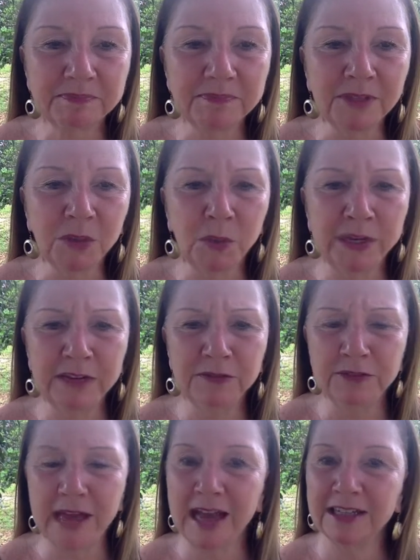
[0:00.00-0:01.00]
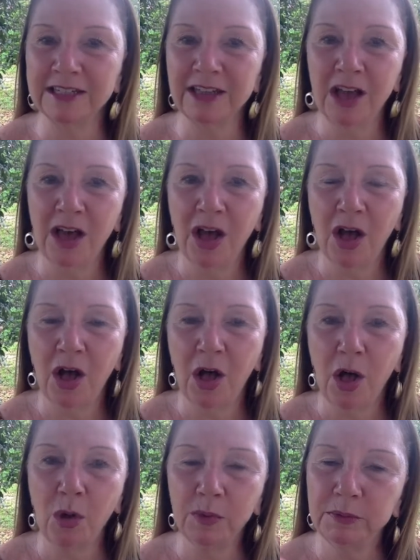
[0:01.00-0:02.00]
When in fact,
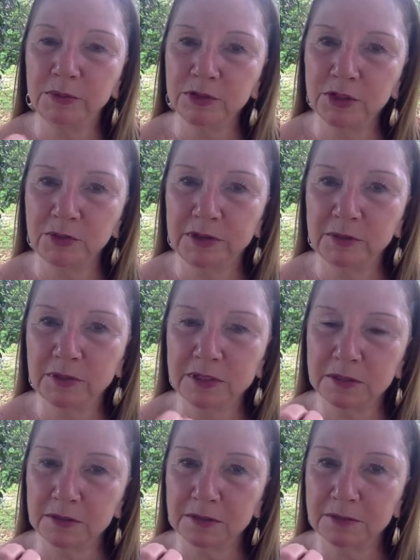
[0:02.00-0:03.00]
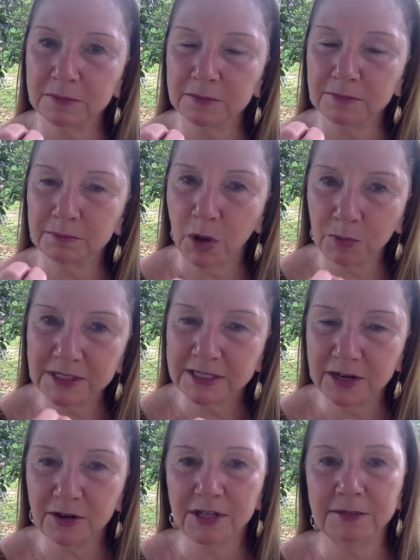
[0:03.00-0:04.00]
all we were doing was
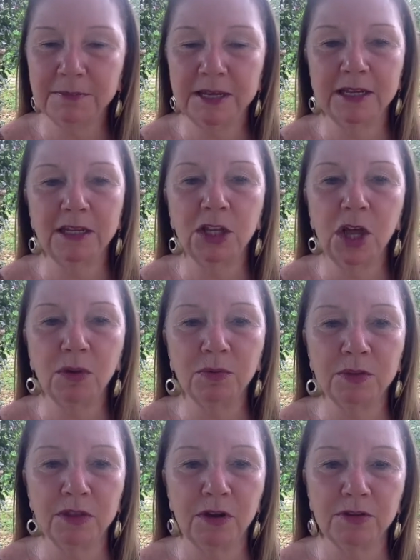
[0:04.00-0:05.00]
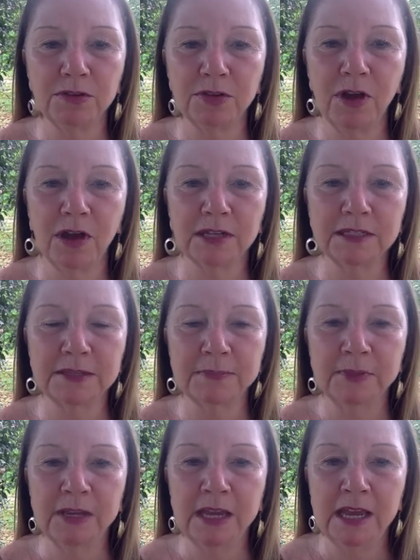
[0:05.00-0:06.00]
momentarily being alone with our thoughts.
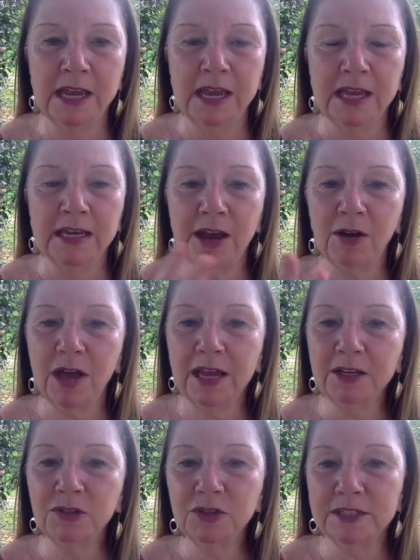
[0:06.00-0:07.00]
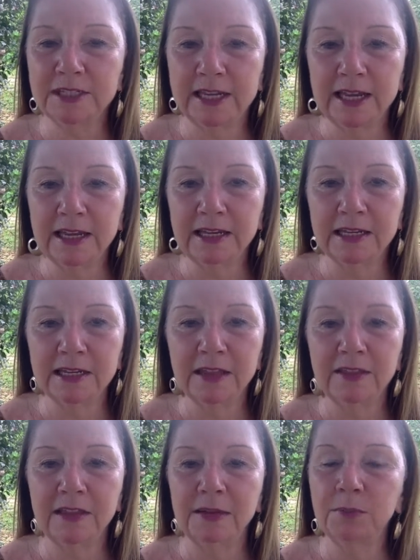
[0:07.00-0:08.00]
Now, I understand
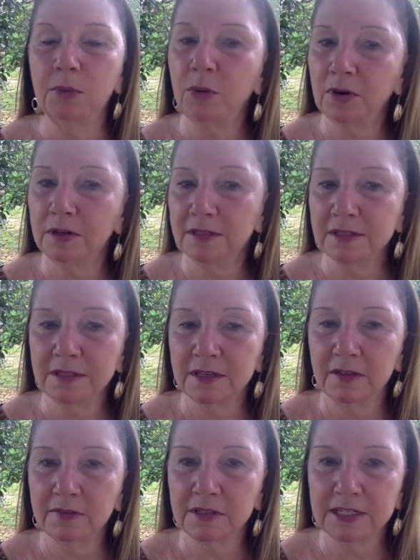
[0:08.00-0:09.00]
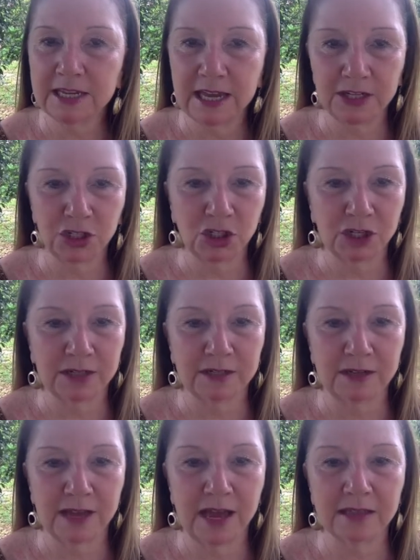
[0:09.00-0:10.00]
the importance of
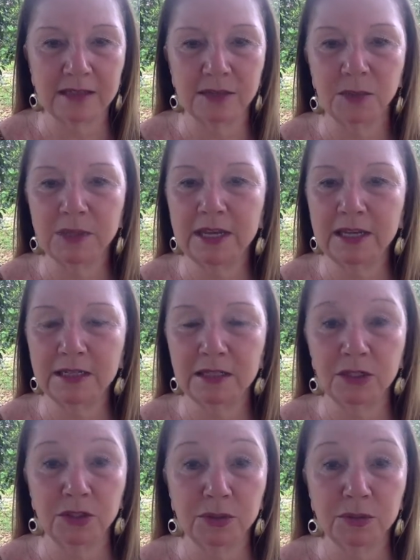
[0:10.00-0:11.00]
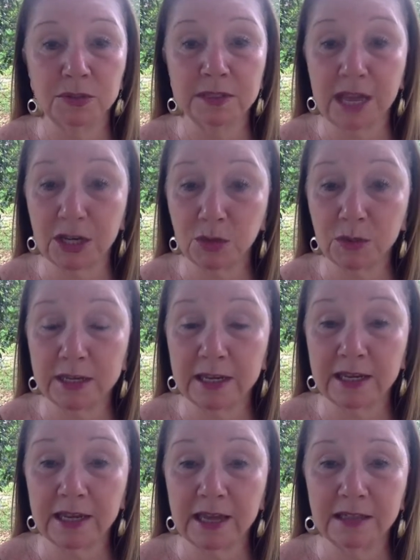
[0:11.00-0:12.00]
attention as it relates to
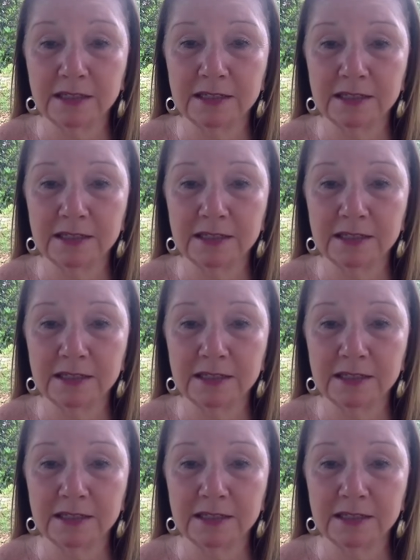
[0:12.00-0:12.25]
scheduling and